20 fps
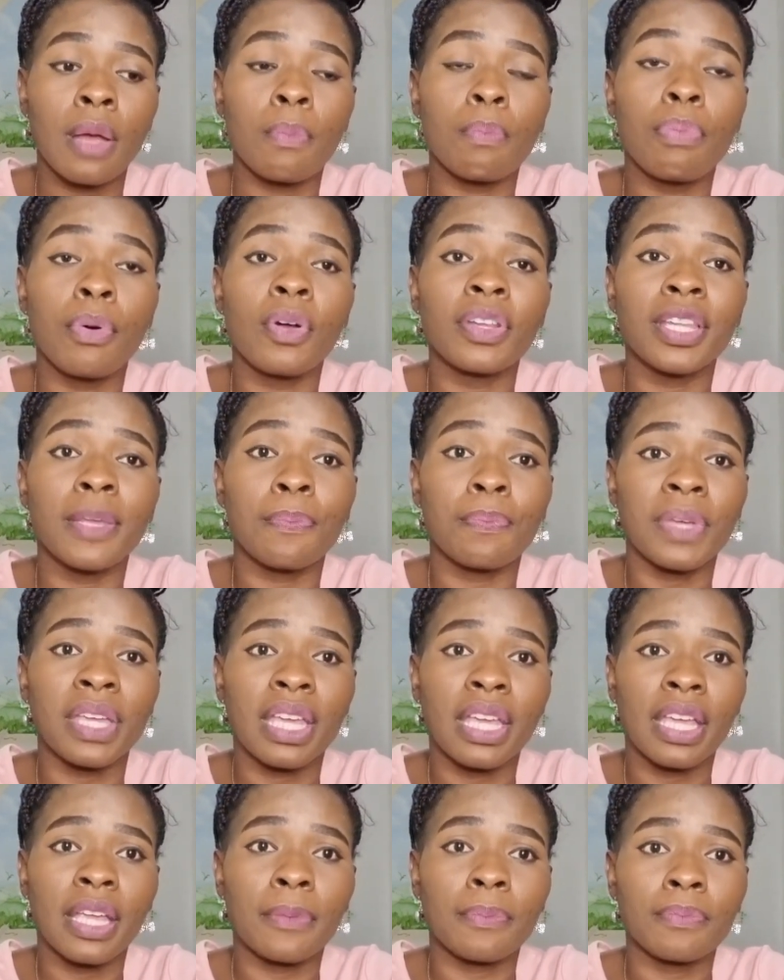born the
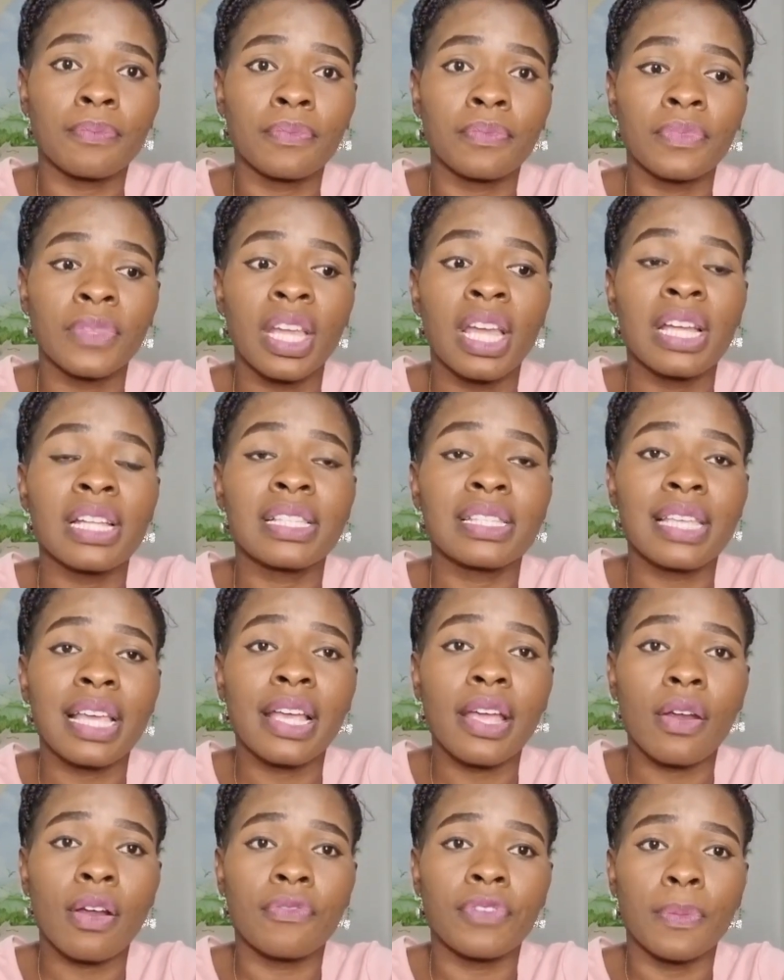Pekin,
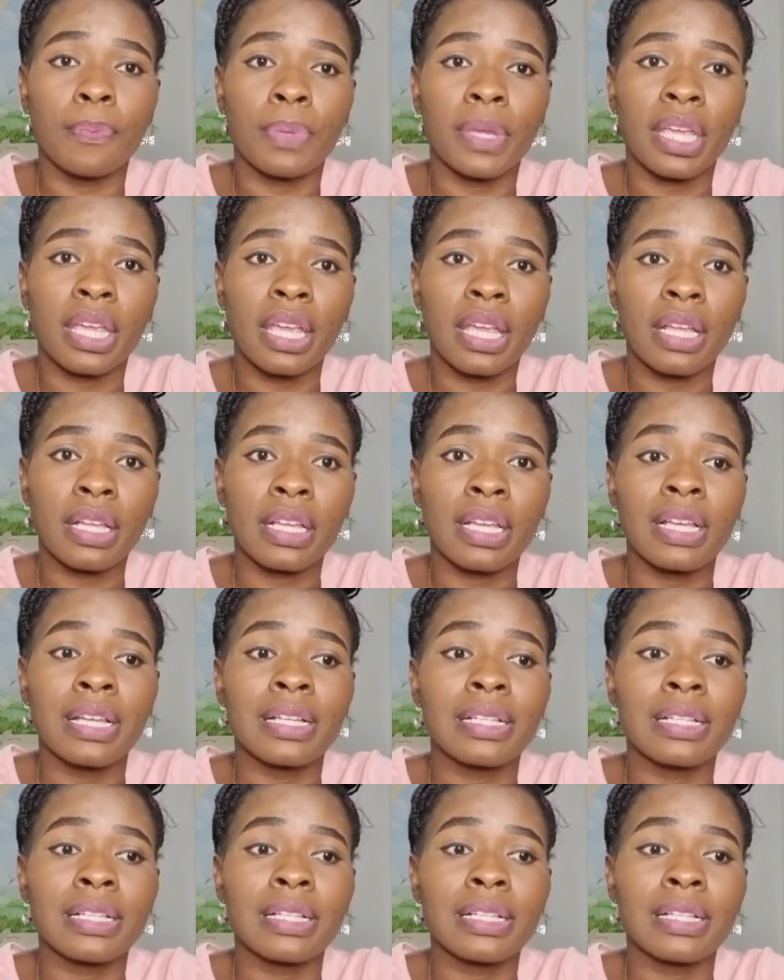take care of the Pekin.